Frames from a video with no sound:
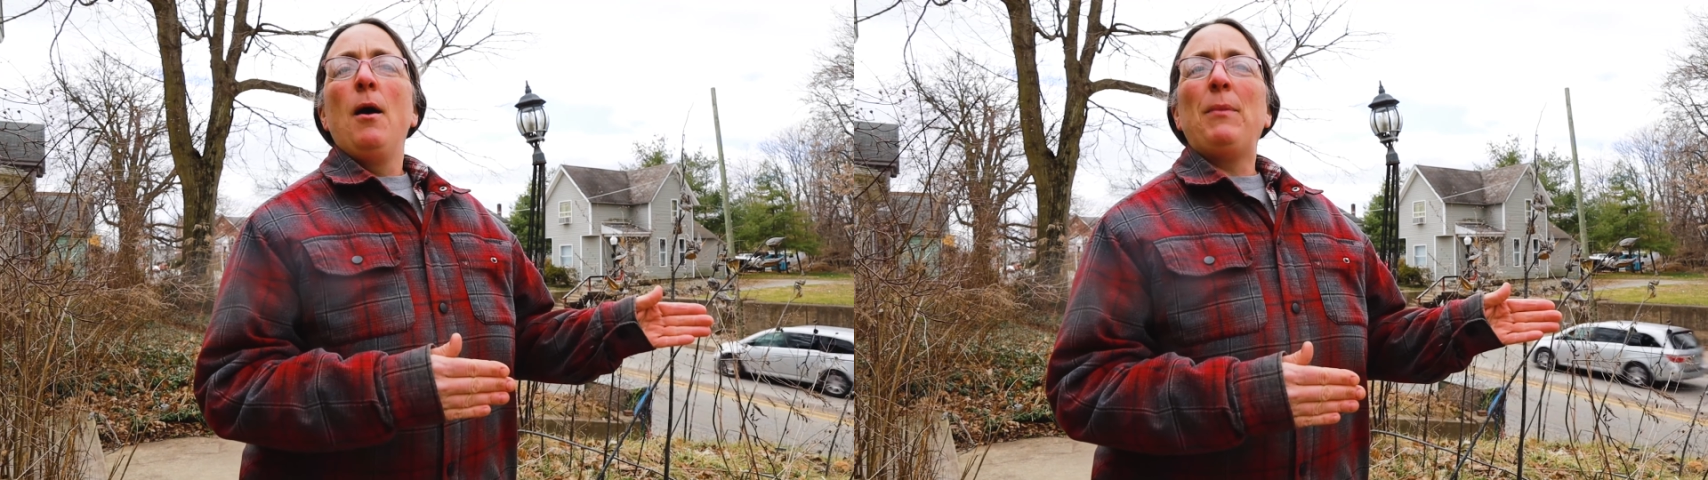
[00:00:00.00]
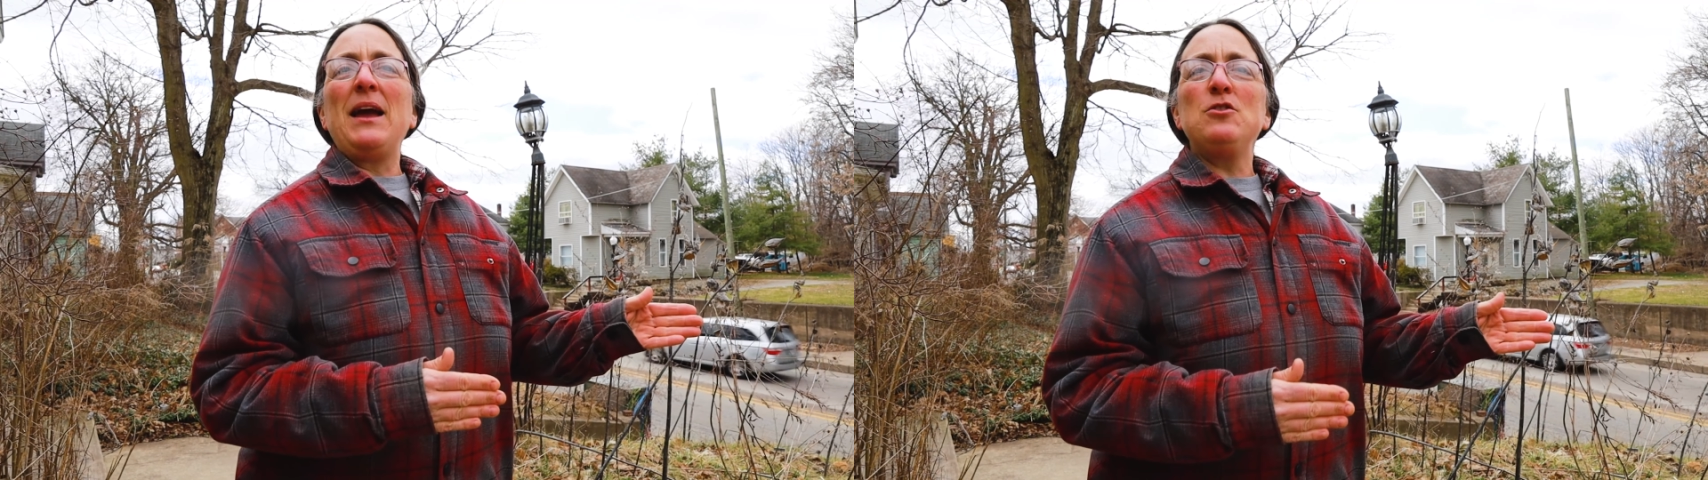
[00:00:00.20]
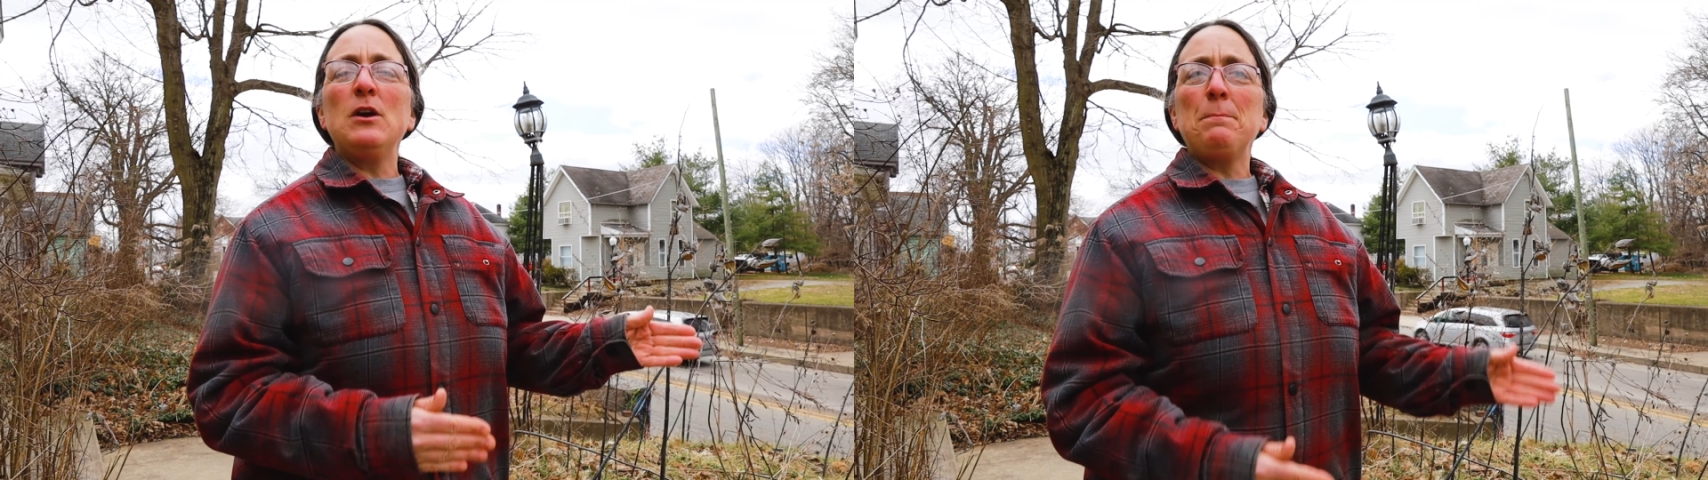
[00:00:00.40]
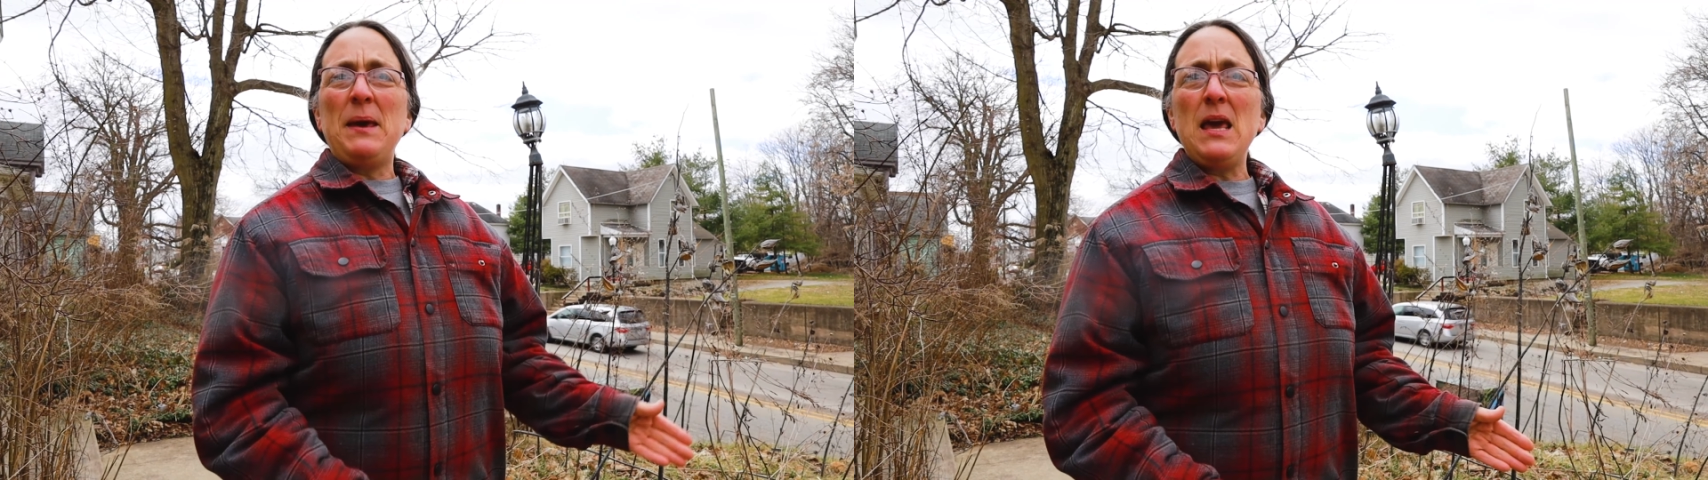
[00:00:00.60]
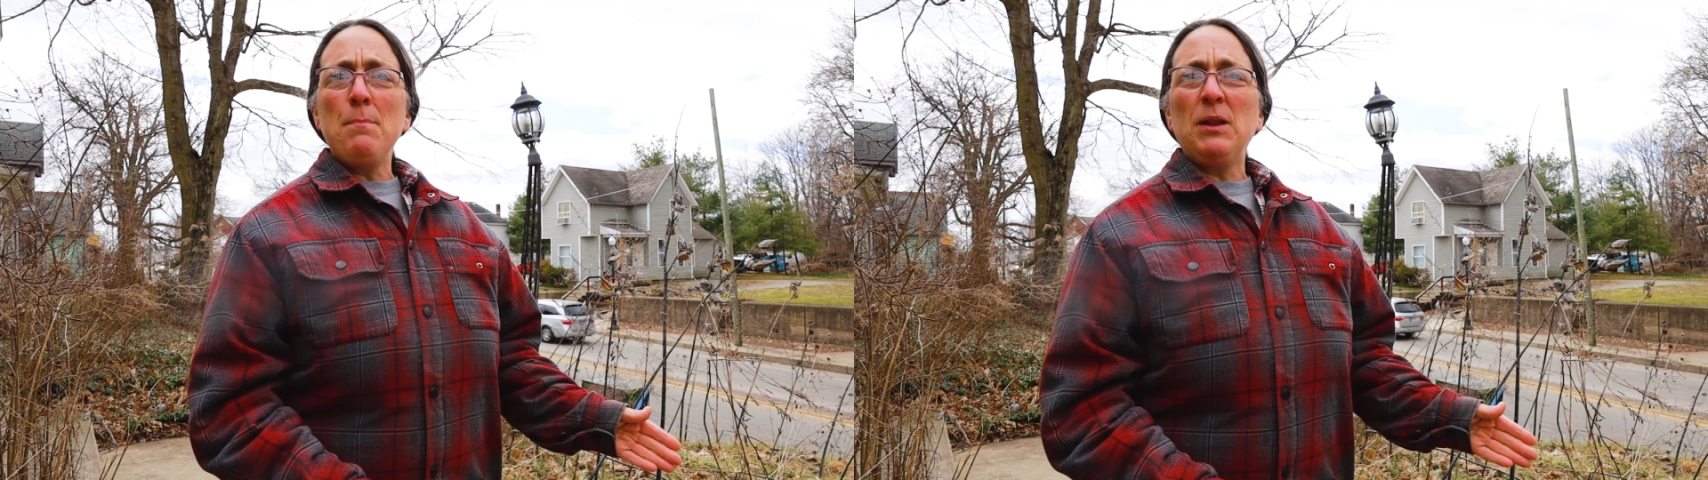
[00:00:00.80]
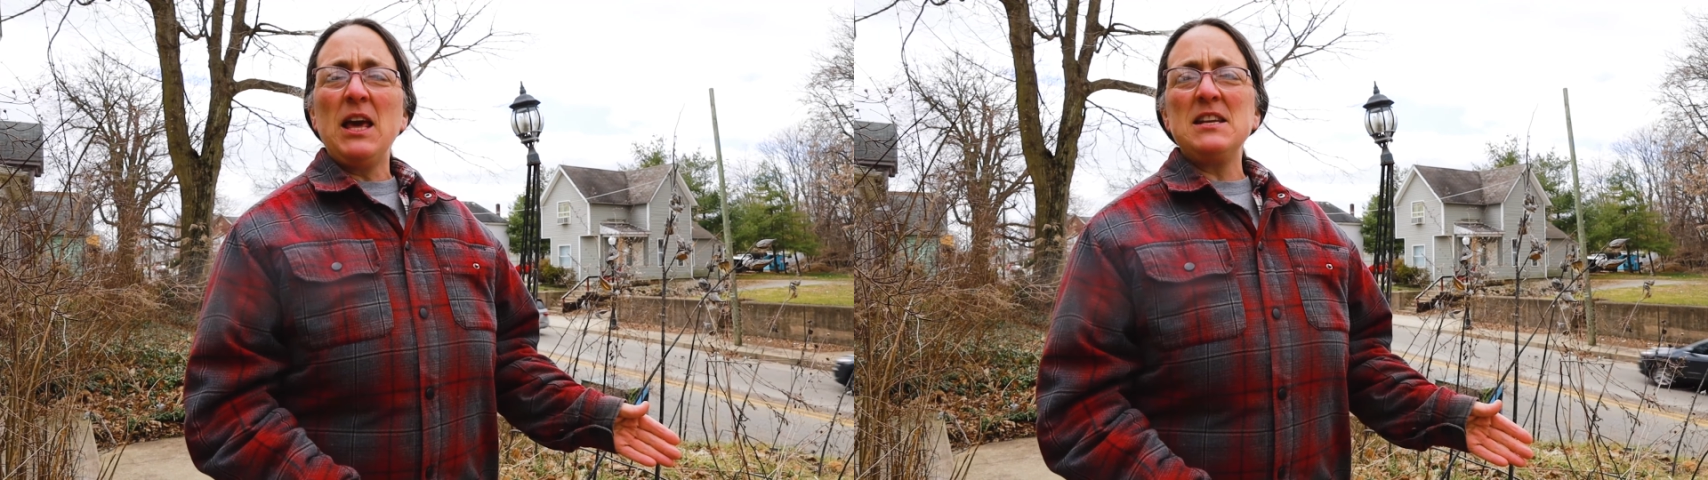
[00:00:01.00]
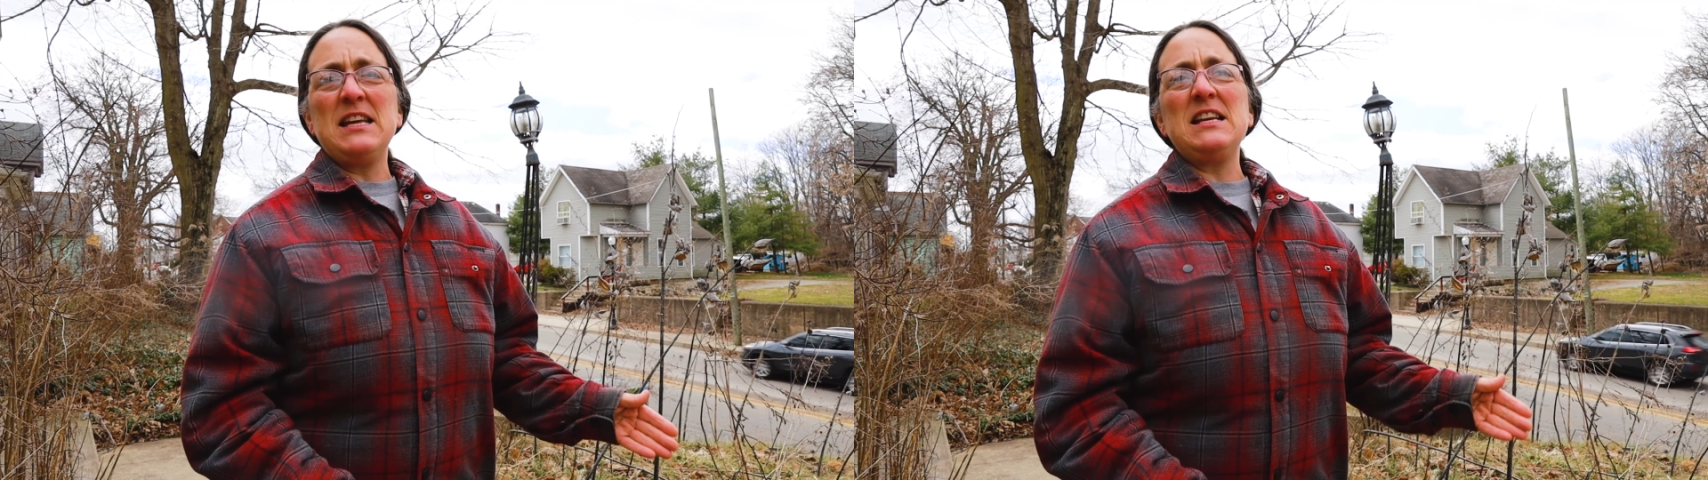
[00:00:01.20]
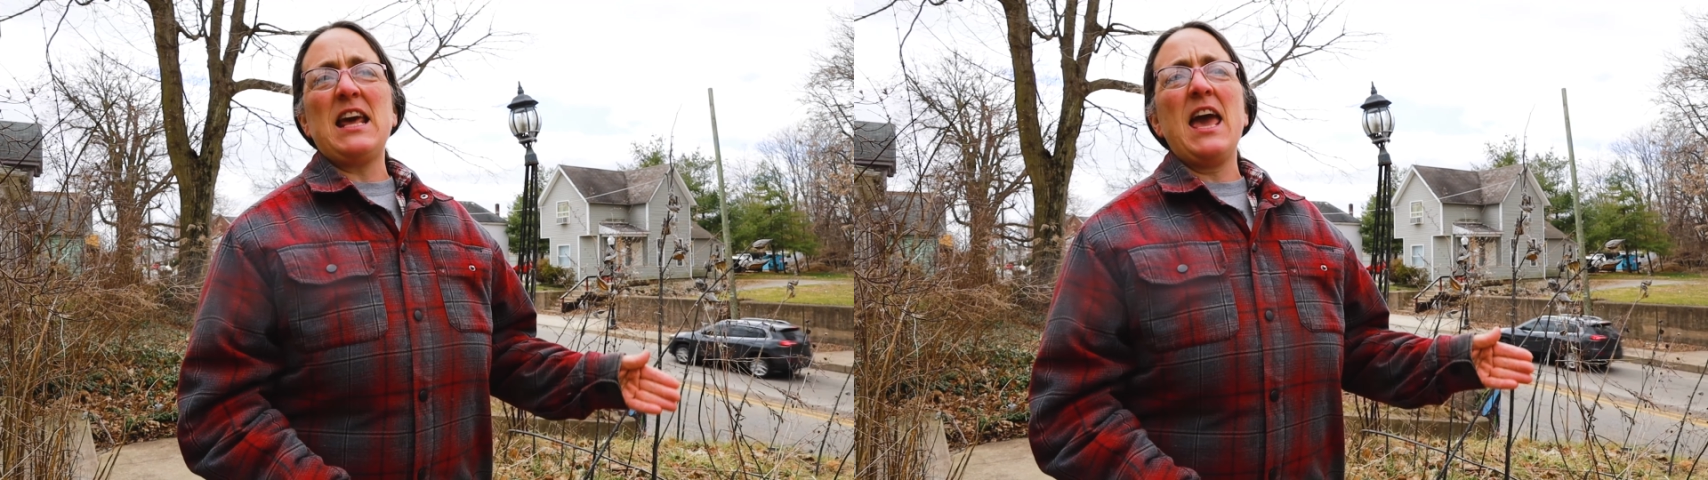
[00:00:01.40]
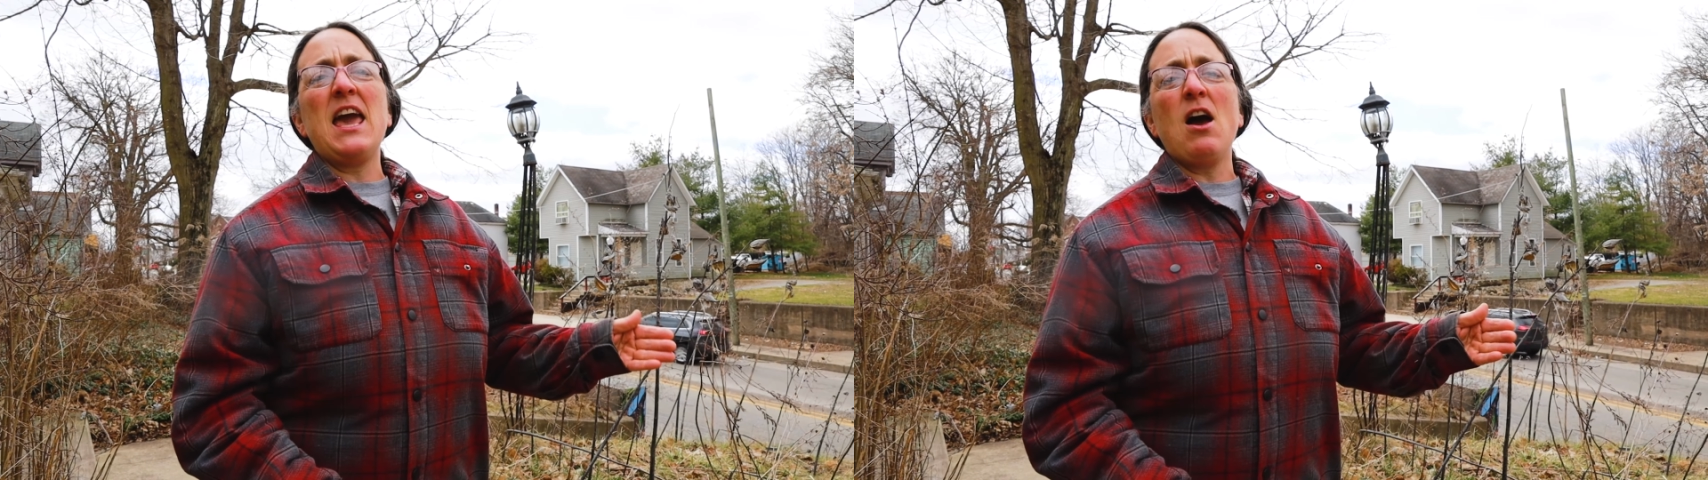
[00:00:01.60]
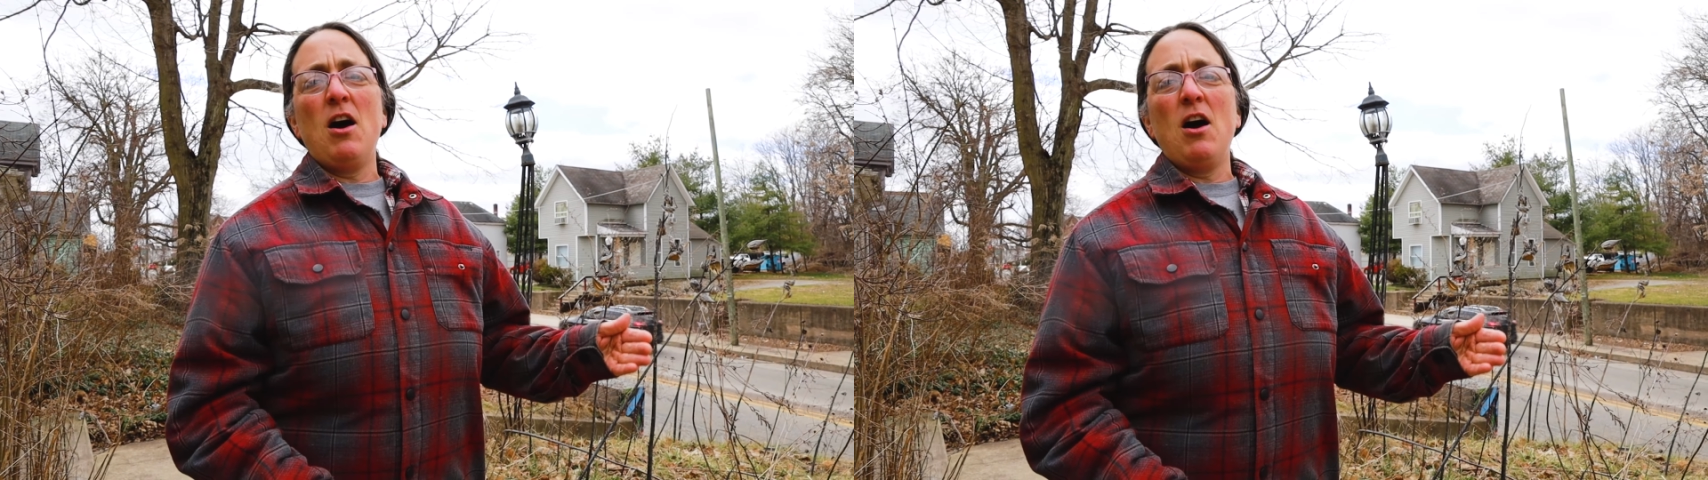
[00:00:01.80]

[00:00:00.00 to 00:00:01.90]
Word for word: by doing pea planting day